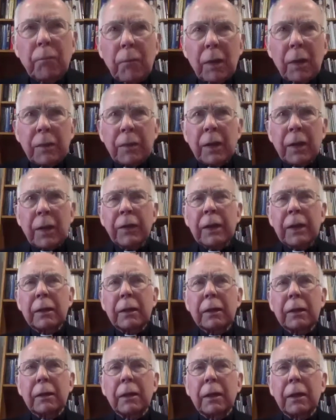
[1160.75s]
And I think
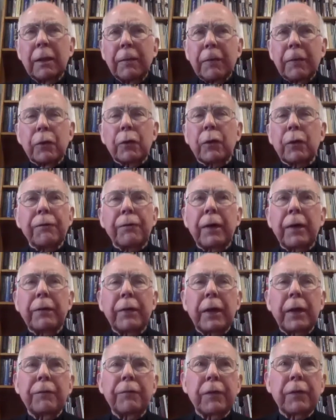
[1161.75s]
that I found
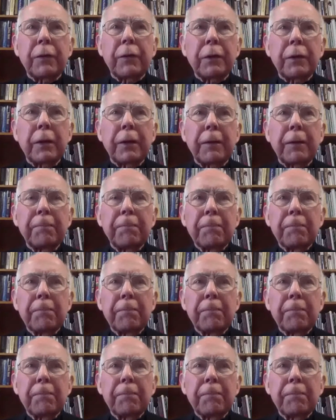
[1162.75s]
that a very